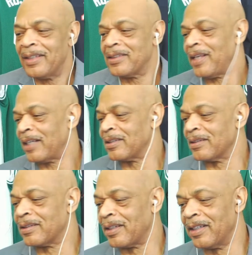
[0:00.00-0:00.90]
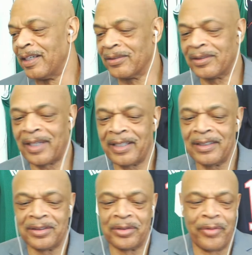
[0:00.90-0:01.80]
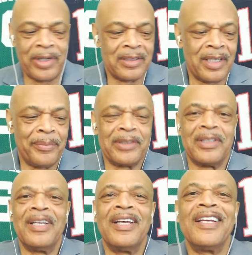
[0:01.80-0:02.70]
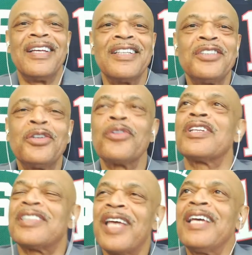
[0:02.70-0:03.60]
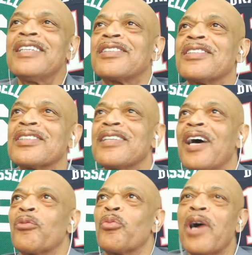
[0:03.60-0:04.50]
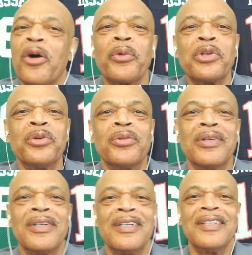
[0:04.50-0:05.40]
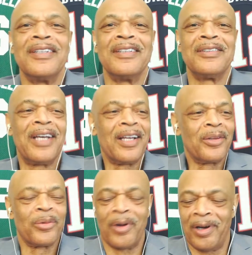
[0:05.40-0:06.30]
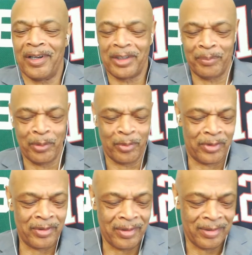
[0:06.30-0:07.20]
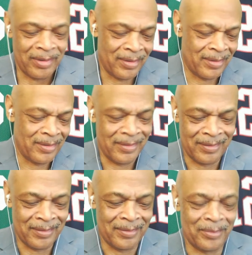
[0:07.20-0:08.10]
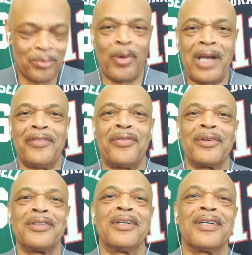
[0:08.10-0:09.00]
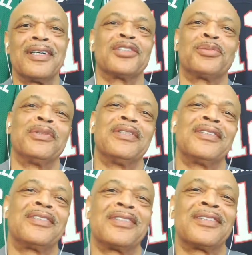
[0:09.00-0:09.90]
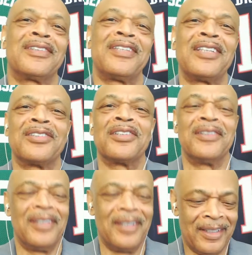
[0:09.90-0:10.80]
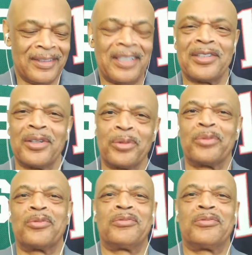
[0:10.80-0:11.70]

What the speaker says: nice and sunny outside. This is a great day, but the day is just not well when you had a little argument with your wife or your husband. It just takes a little